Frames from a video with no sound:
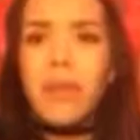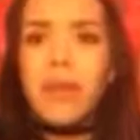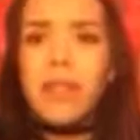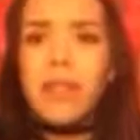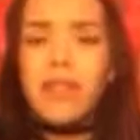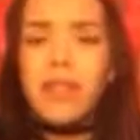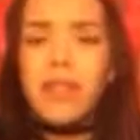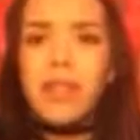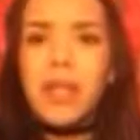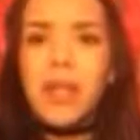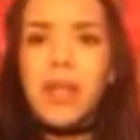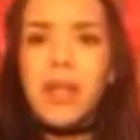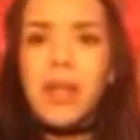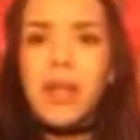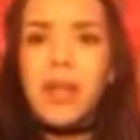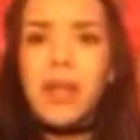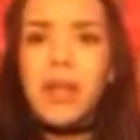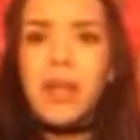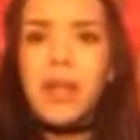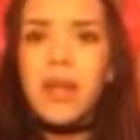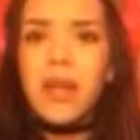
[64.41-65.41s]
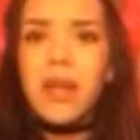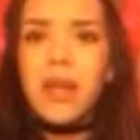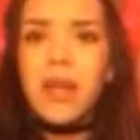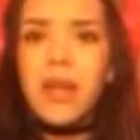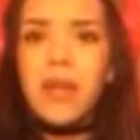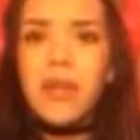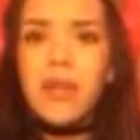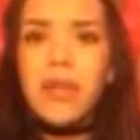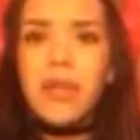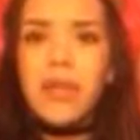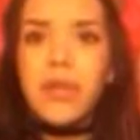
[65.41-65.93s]
it's just like a
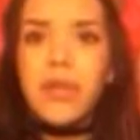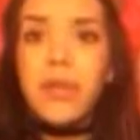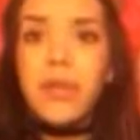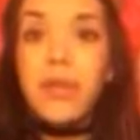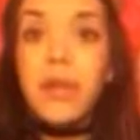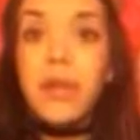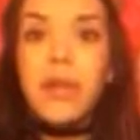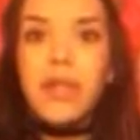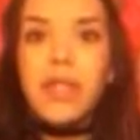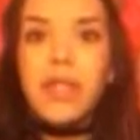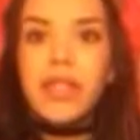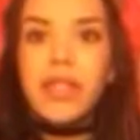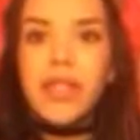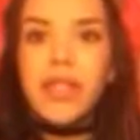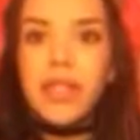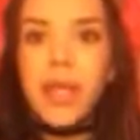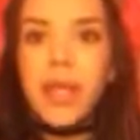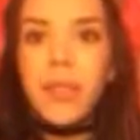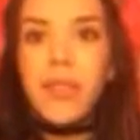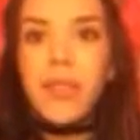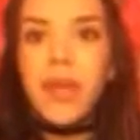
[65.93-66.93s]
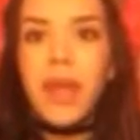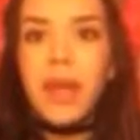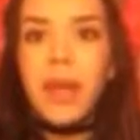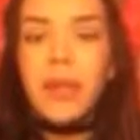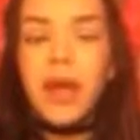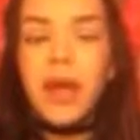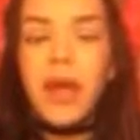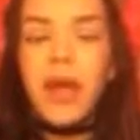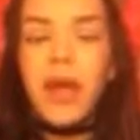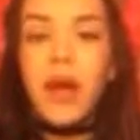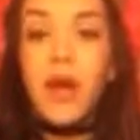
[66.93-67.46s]
YouTube glitch or something,
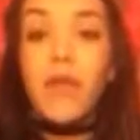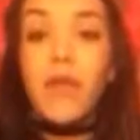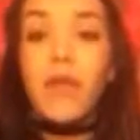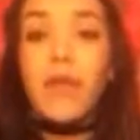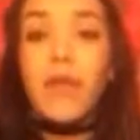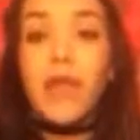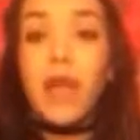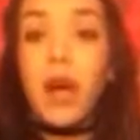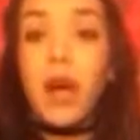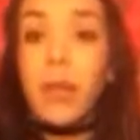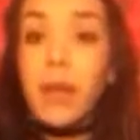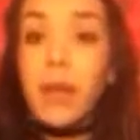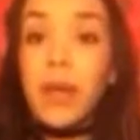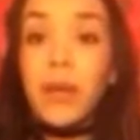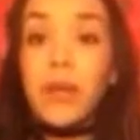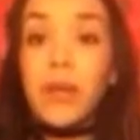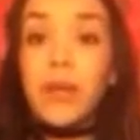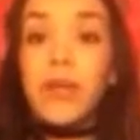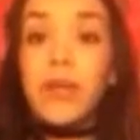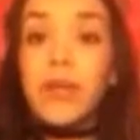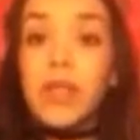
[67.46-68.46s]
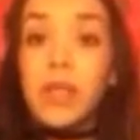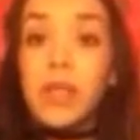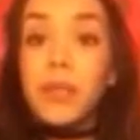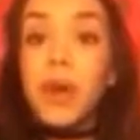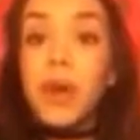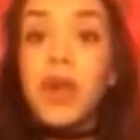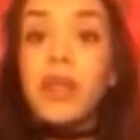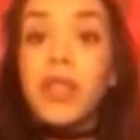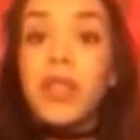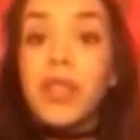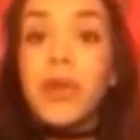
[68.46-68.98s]
but hopefully I'll be able to
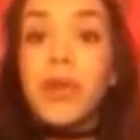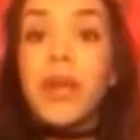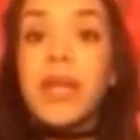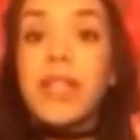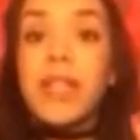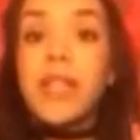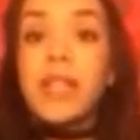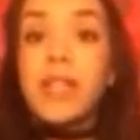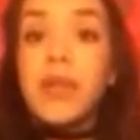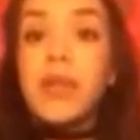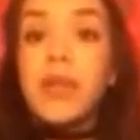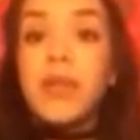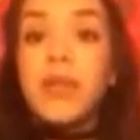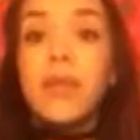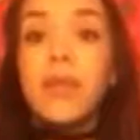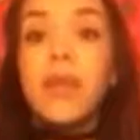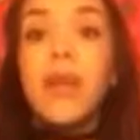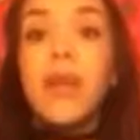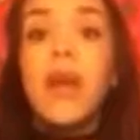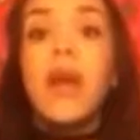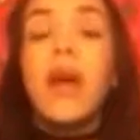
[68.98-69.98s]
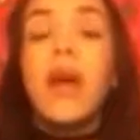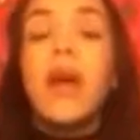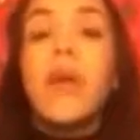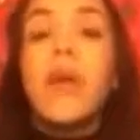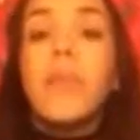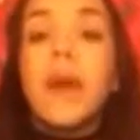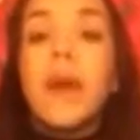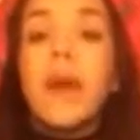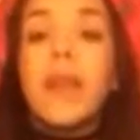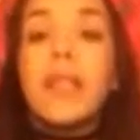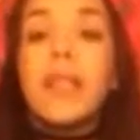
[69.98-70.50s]
respond to you guys soon.
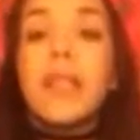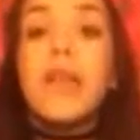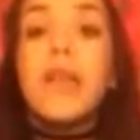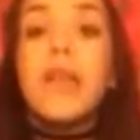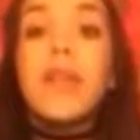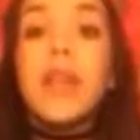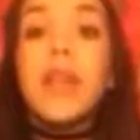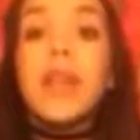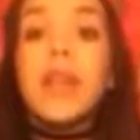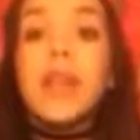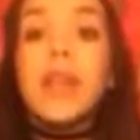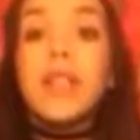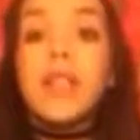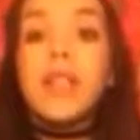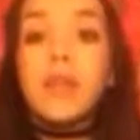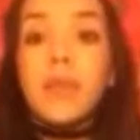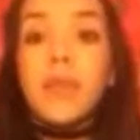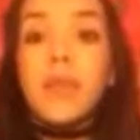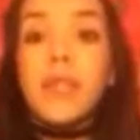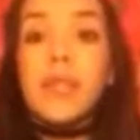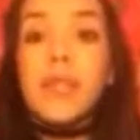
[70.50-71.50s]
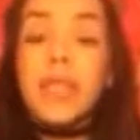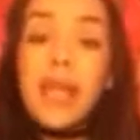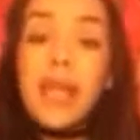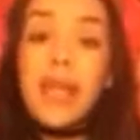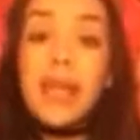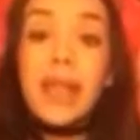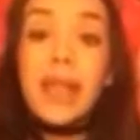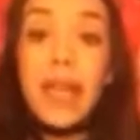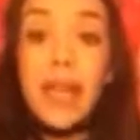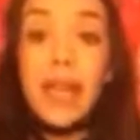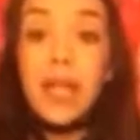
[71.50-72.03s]
But until then, I just wanted to say
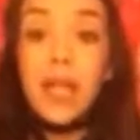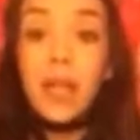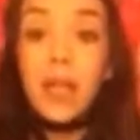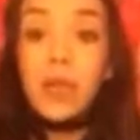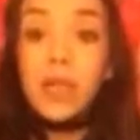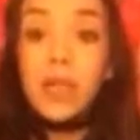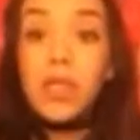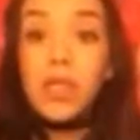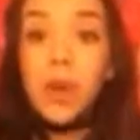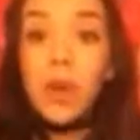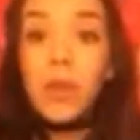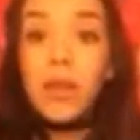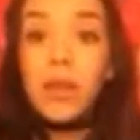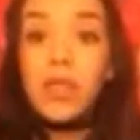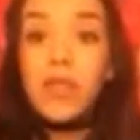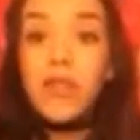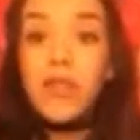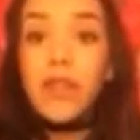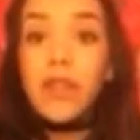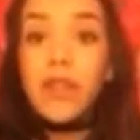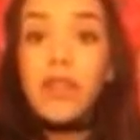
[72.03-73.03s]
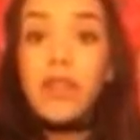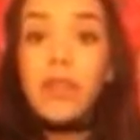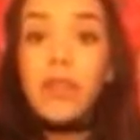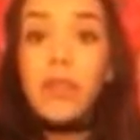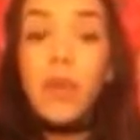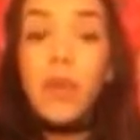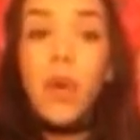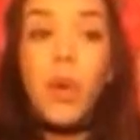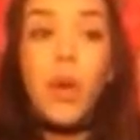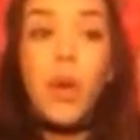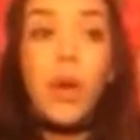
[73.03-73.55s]
thank you so much for your
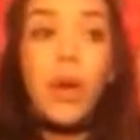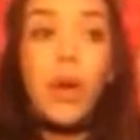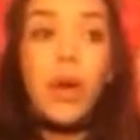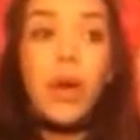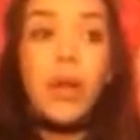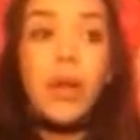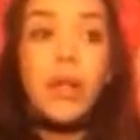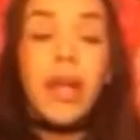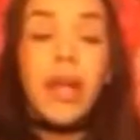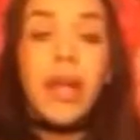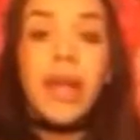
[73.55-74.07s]
support.